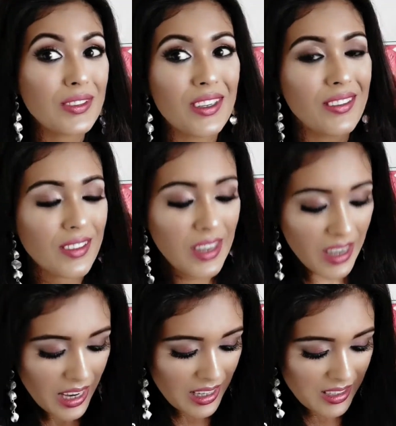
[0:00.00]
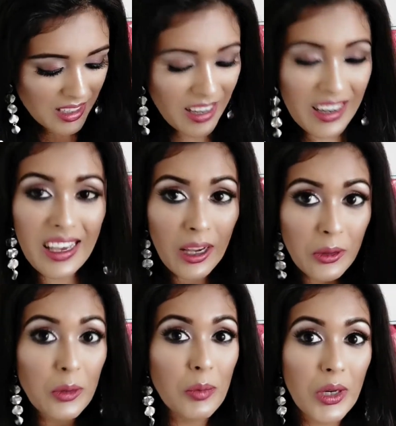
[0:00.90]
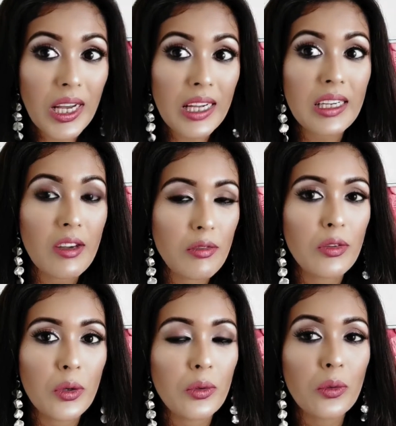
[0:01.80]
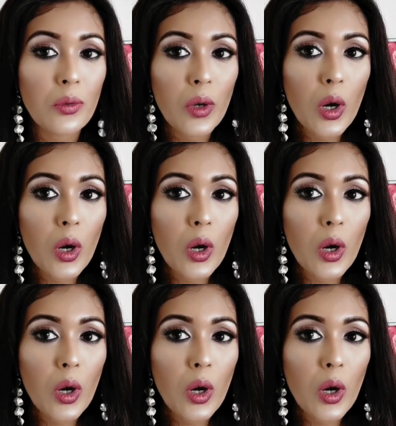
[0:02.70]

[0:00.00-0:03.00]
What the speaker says: So it's really a good product if you